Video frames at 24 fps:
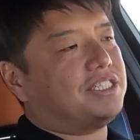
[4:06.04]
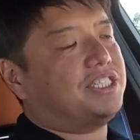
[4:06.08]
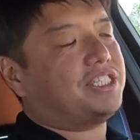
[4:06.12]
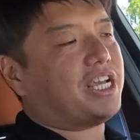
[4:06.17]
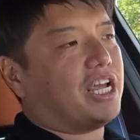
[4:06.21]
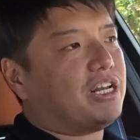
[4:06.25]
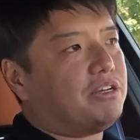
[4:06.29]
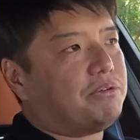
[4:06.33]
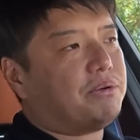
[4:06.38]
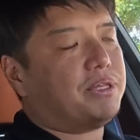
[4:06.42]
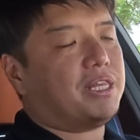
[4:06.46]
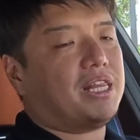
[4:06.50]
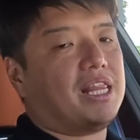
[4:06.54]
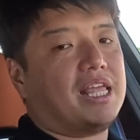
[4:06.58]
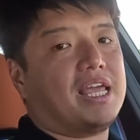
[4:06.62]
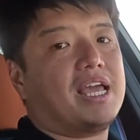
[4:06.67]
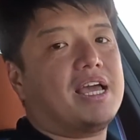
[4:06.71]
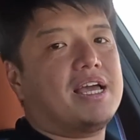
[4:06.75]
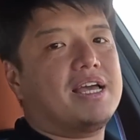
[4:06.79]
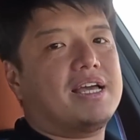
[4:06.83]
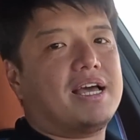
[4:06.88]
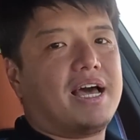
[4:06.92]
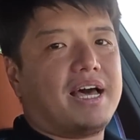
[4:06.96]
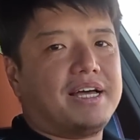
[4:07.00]

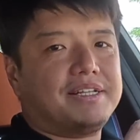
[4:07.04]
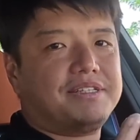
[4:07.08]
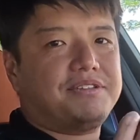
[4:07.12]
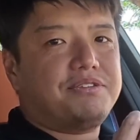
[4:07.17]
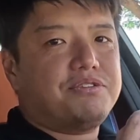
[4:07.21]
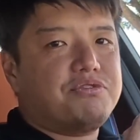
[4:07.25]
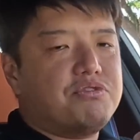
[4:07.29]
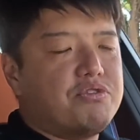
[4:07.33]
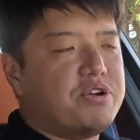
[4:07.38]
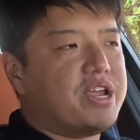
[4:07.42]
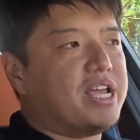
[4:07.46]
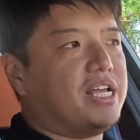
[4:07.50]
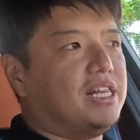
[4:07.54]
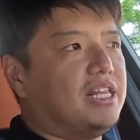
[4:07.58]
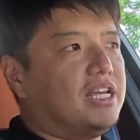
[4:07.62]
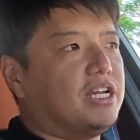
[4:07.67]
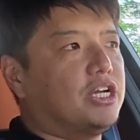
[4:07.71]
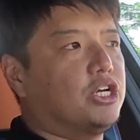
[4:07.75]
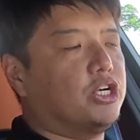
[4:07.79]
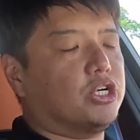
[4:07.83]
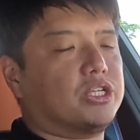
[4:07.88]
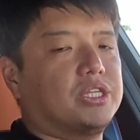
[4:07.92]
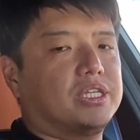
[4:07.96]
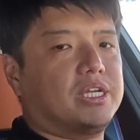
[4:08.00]
genuinely a
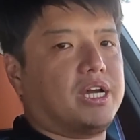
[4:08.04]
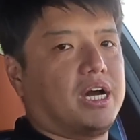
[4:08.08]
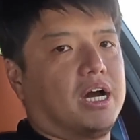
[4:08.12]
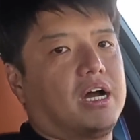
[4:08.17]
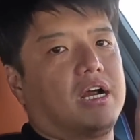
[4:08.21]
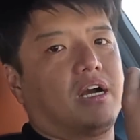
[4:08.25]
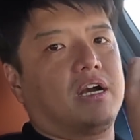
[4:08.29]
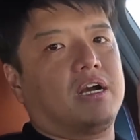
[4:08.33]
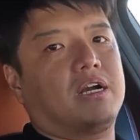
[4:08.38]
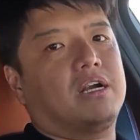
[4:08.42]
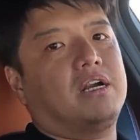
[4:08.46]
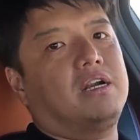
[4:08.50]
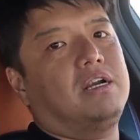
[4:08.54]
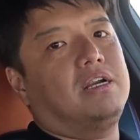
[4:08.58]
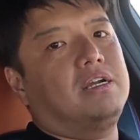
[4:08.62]
really good car.